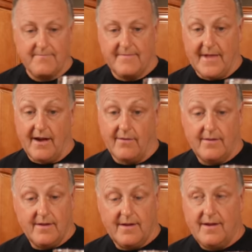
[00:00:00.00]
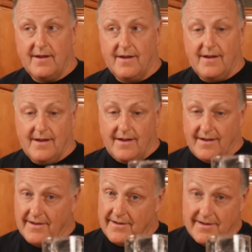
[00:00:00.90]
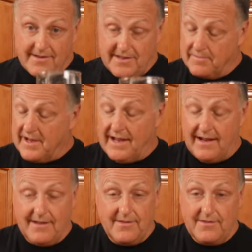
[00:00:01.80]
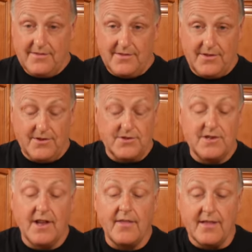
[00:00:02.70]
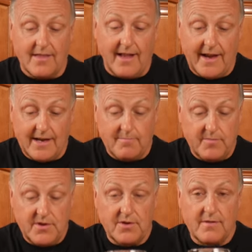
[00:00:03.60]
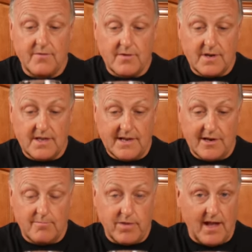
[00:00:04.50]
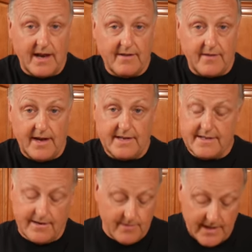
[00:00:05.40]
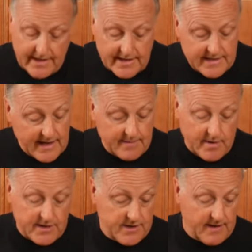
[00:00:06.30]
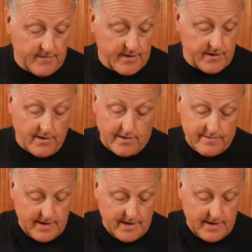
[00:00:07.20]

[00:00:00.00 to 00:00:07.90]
Now, to me, there's nothing like a beautiful, clear block of ice, and it really didn't take much effort at all.